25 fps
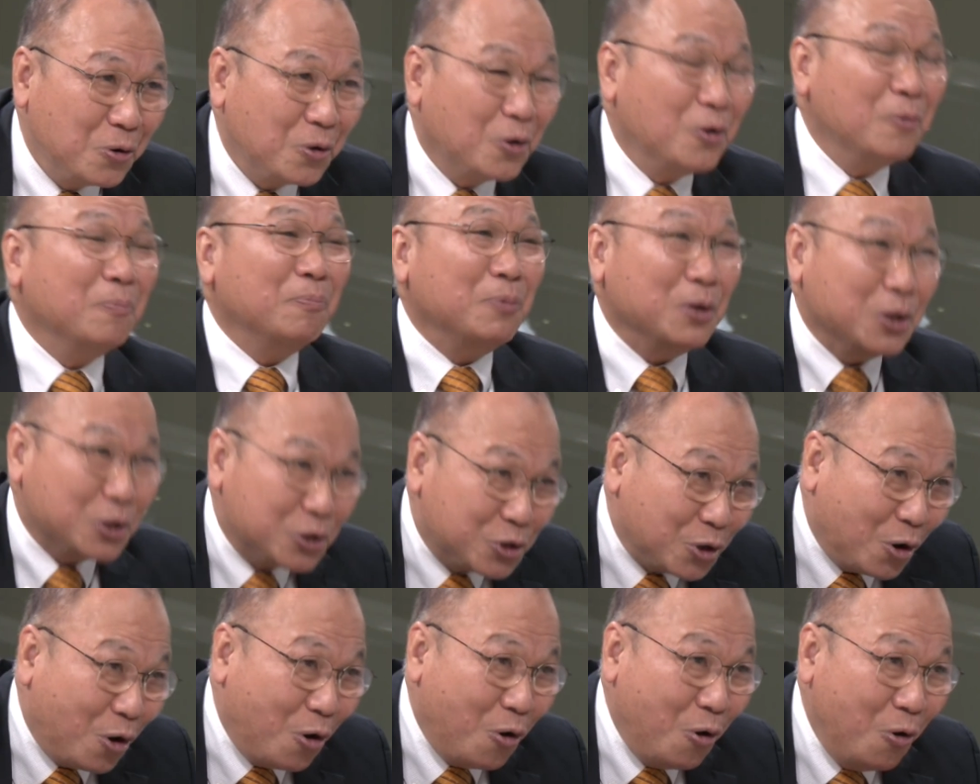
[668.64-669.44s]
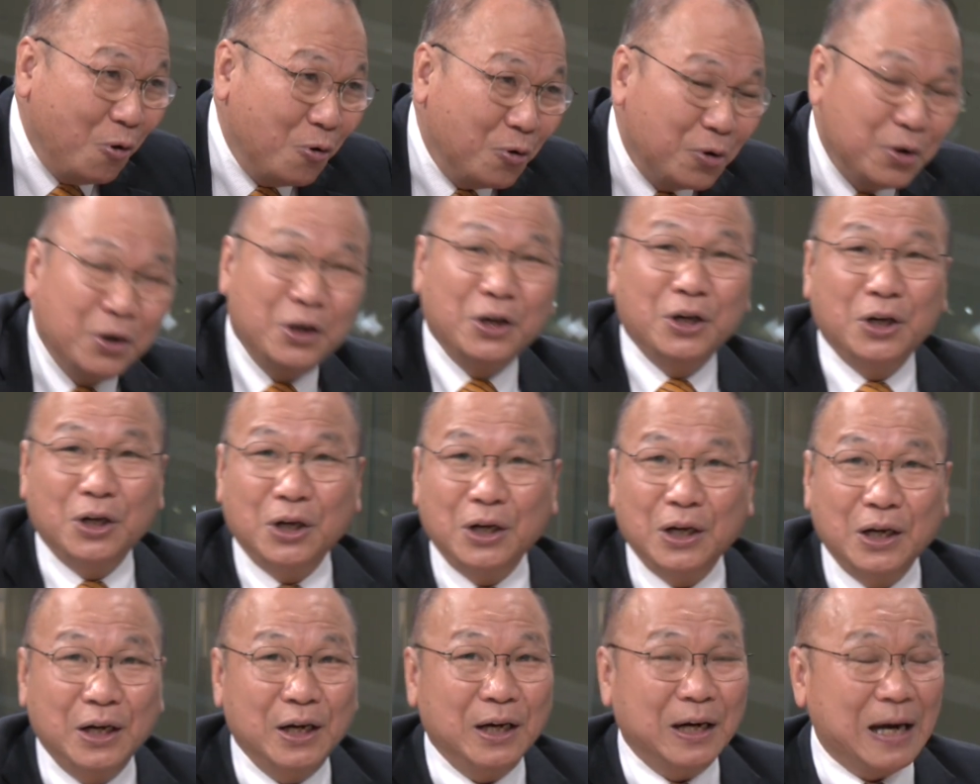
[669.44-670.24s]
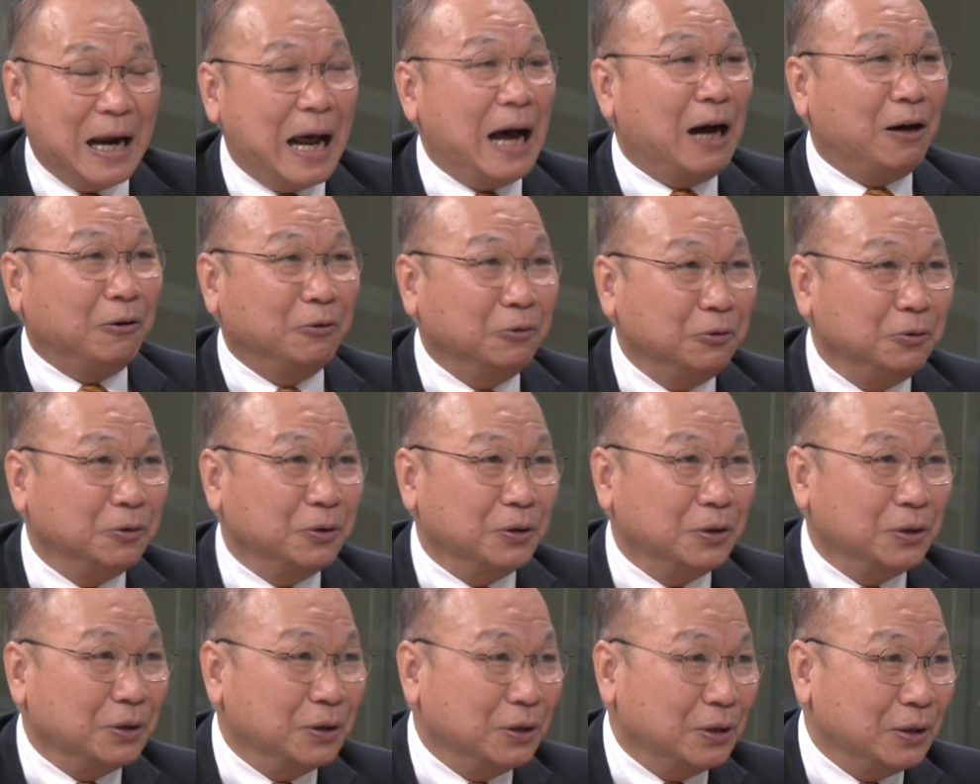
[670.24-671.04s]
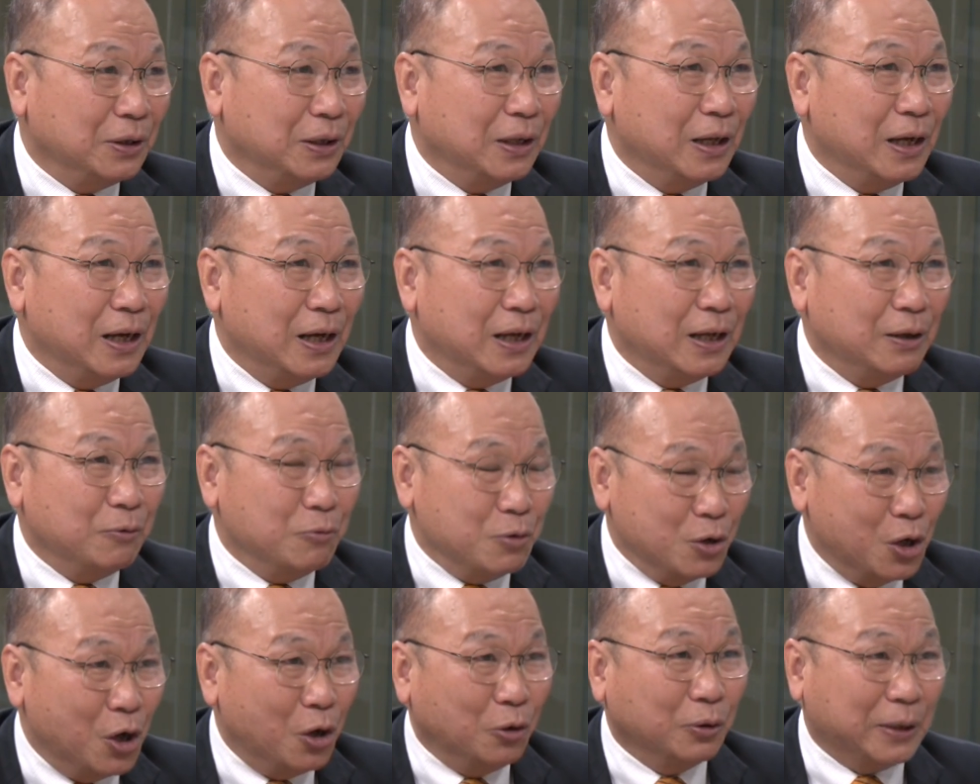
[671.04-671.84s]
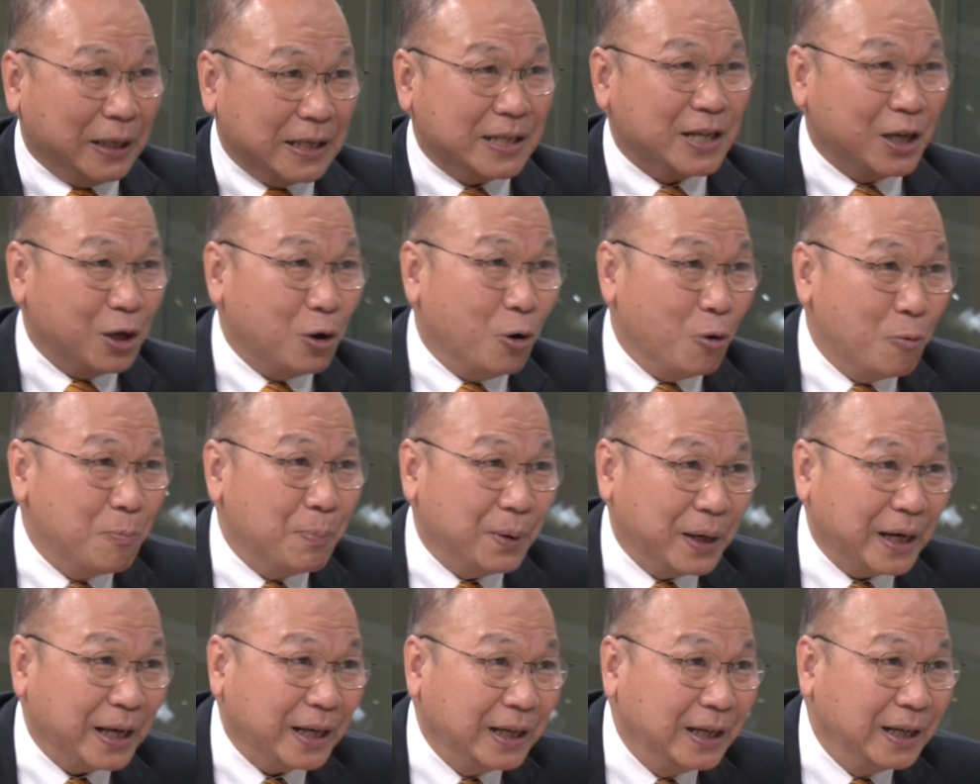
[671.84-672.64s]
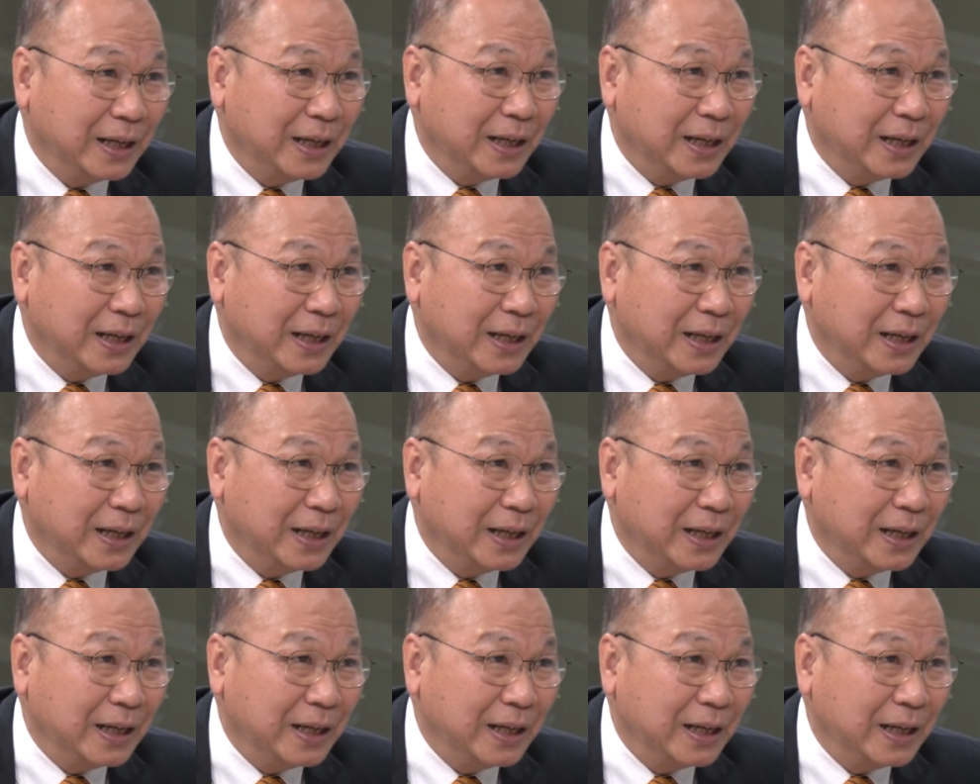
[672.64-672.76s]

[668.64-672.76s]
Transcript: could be Seoul. Now we know there's an opening.